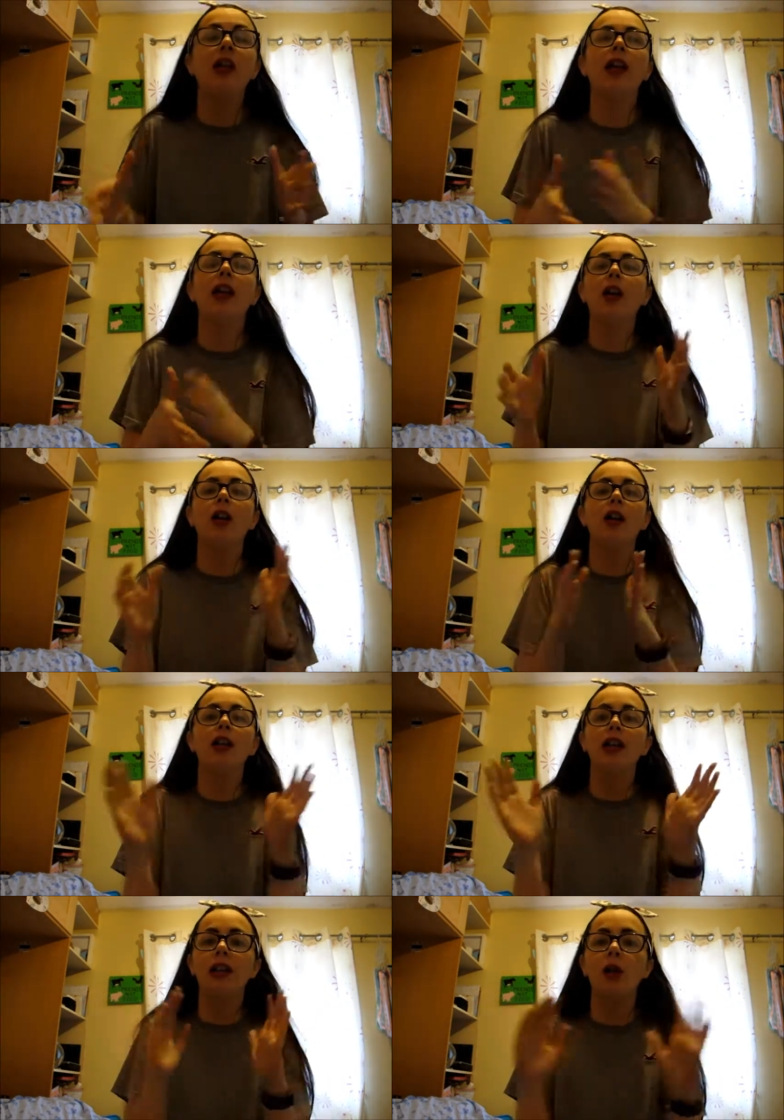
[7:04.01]
Like I,
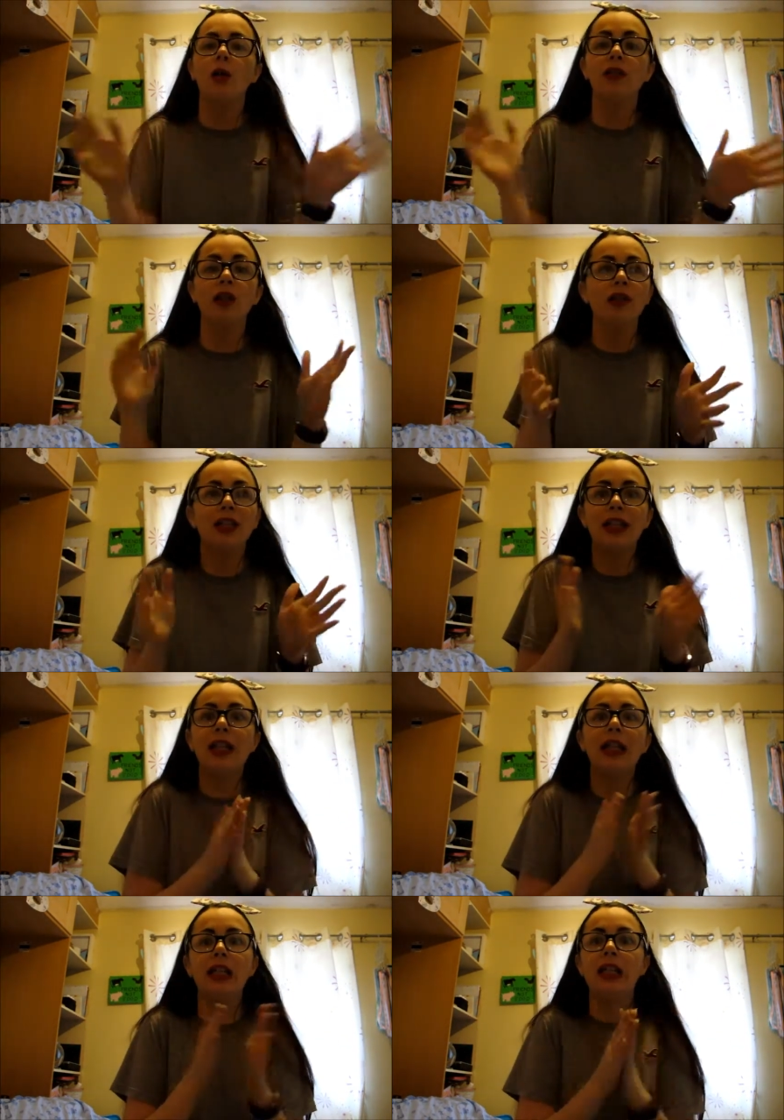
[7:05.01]
you know, as long as I can
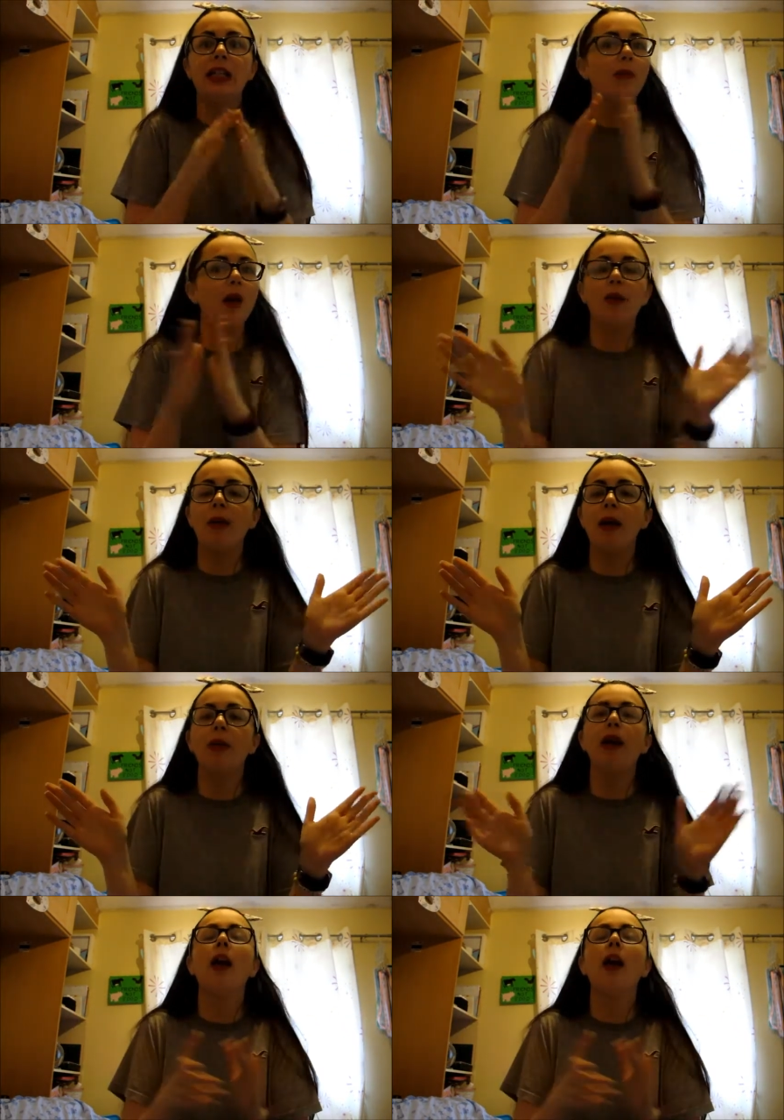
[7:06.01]
eat and sleep, I'm happy.